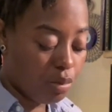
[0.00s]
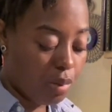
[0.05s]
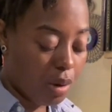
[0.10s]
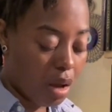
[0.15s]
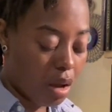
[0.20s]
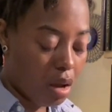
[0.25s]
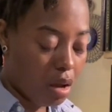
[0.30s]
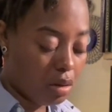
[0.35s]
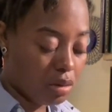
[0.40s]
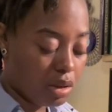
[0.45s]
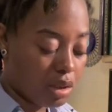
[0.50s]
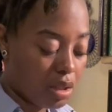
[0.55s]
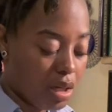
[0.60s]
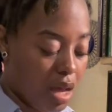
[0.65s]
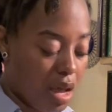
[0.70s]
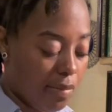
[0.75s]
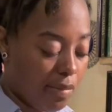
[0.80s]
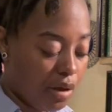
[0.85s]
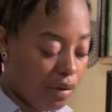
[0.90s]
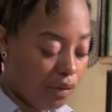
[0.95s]
pause,
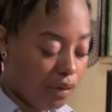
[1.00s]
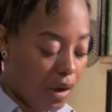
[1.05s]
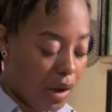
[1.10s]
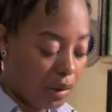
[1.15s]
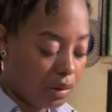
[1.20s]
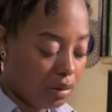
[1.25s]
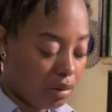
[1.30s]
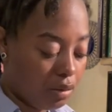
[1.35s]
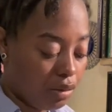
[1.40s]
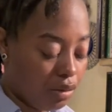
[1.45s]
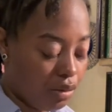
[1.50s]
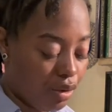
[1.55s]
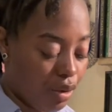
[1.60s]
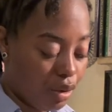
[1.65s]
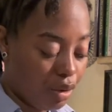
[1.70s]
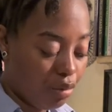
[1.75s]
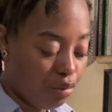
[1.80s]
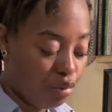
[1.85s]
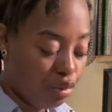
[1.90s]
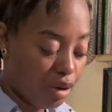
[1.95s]
timing factor. You're on
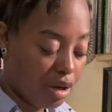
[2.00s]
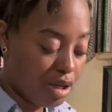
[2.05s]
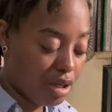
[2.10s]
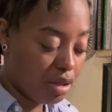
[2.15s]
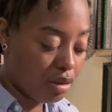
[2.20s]
a break.